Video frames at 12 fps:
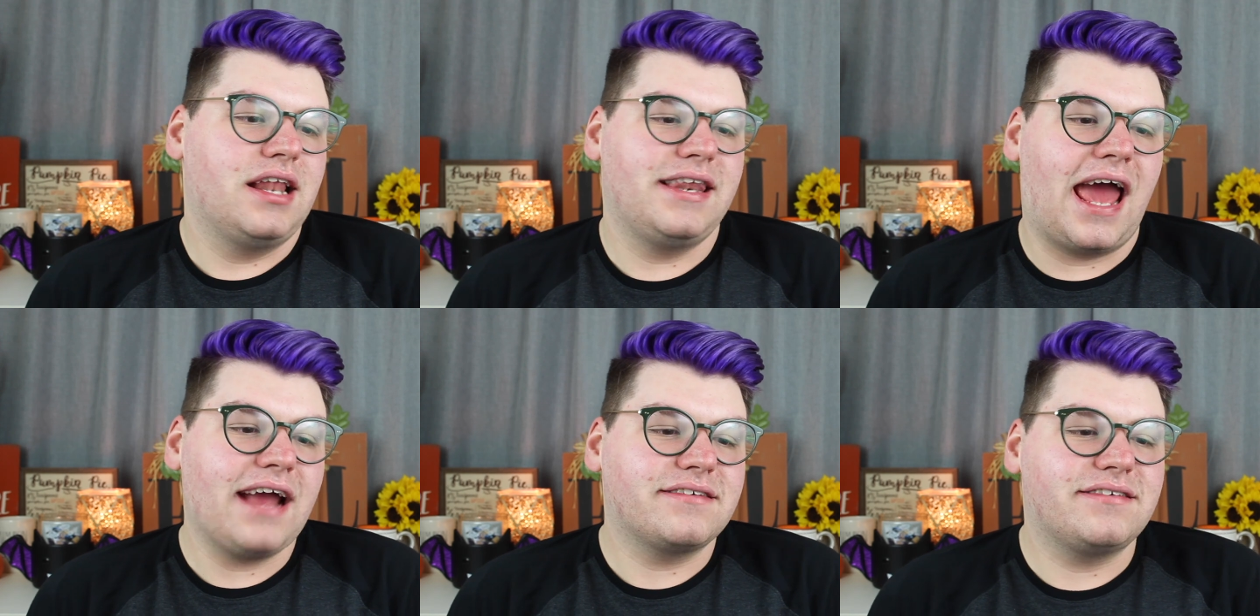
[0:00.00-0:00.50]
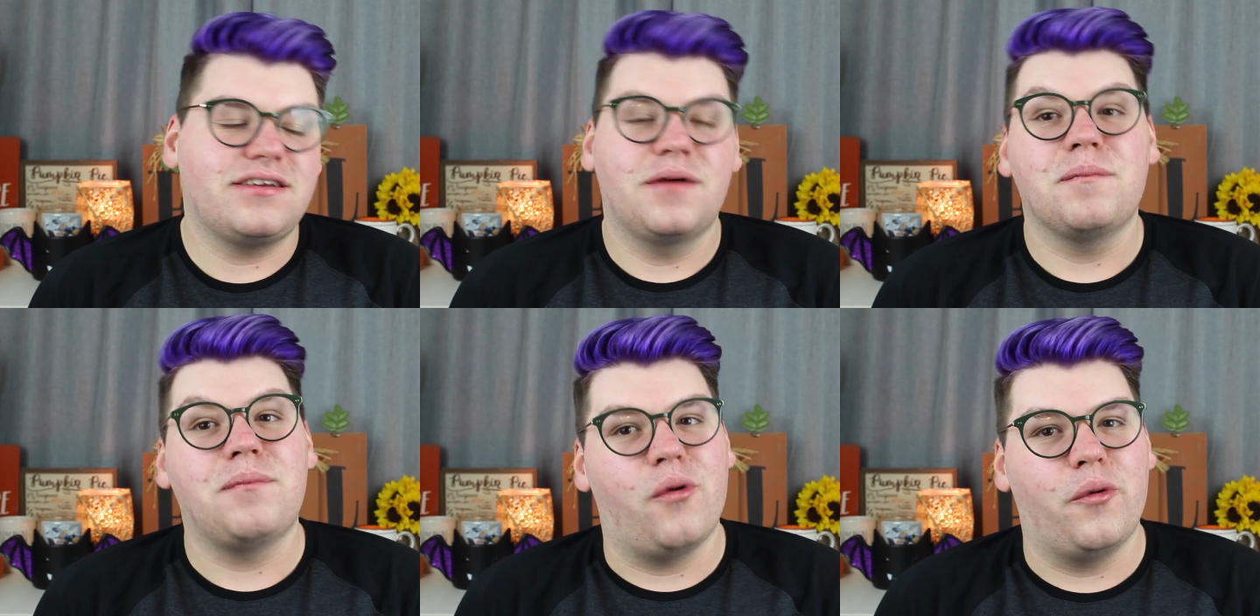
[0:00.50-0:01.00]
Next,
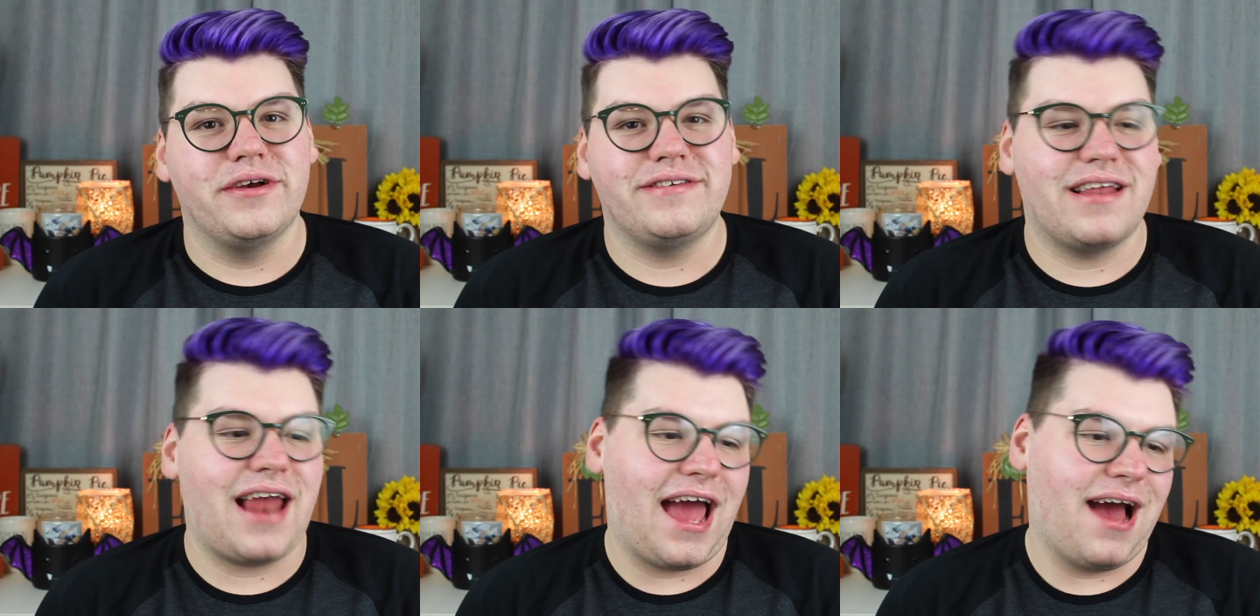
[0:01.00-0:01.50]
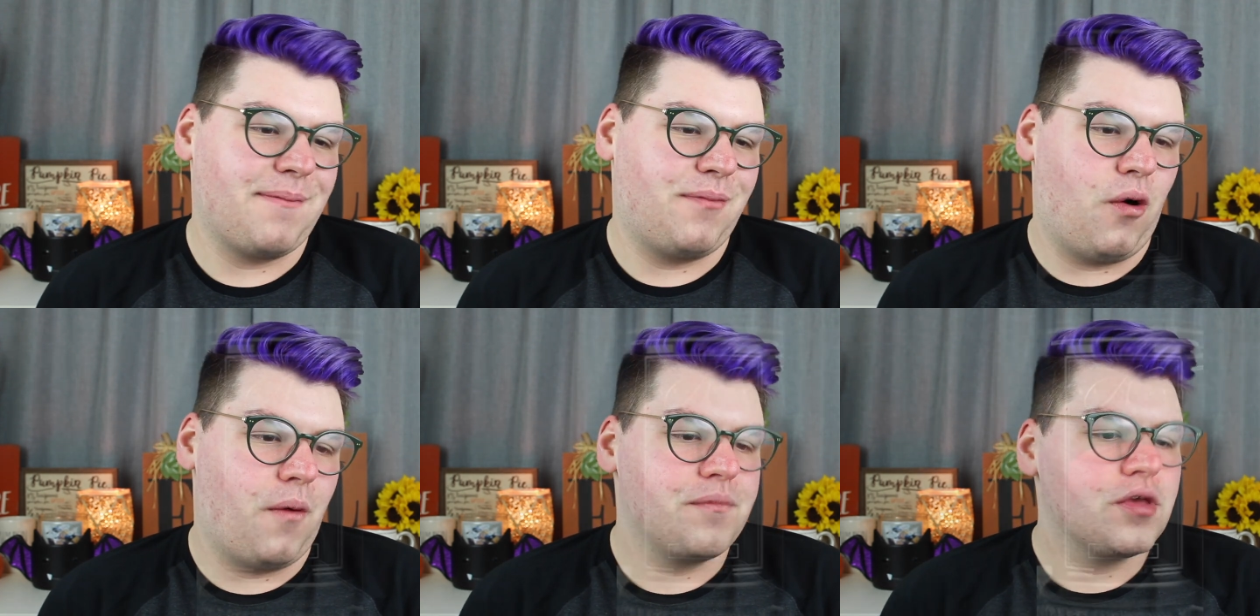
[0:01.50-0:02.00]
Poison
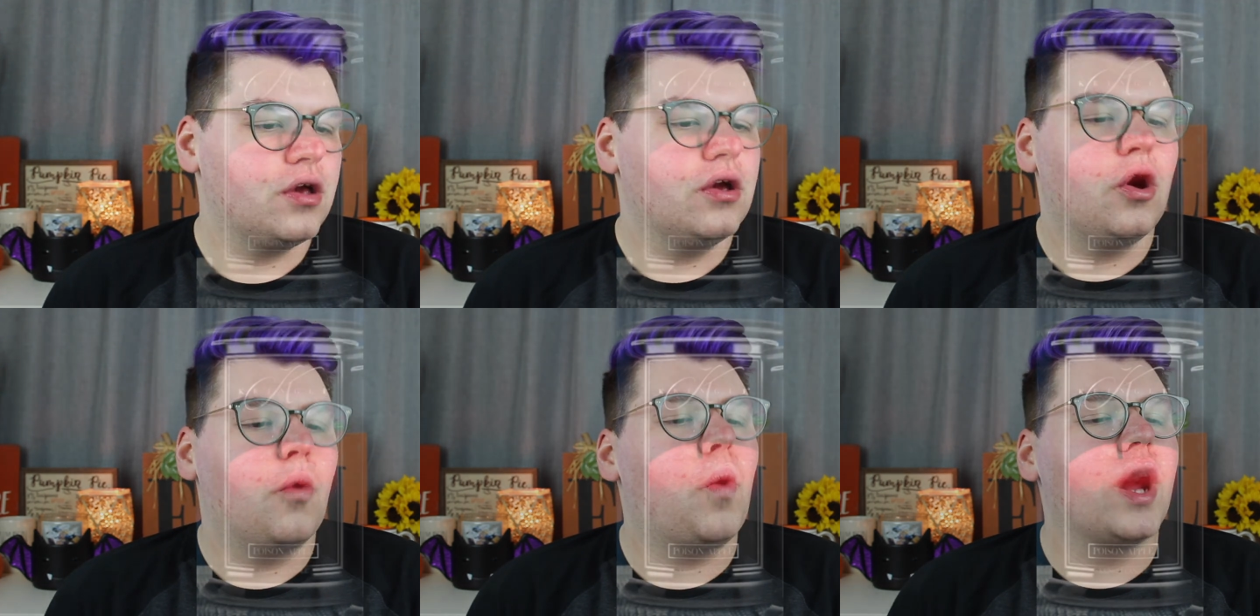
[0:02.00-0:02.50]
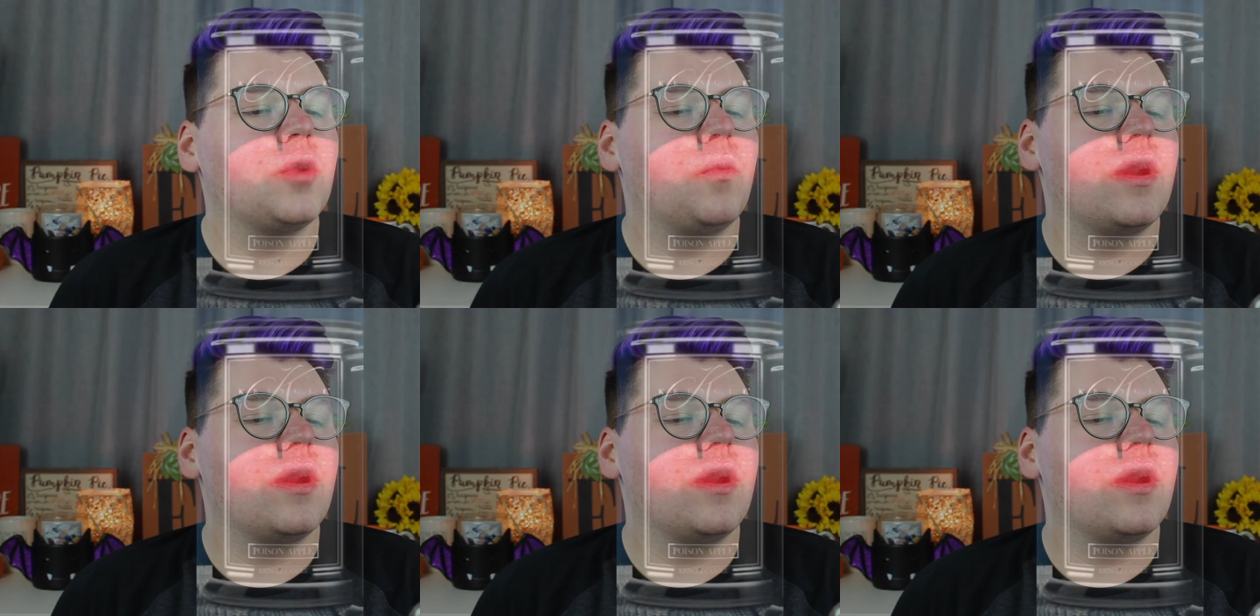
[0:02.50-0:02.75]
Apple. One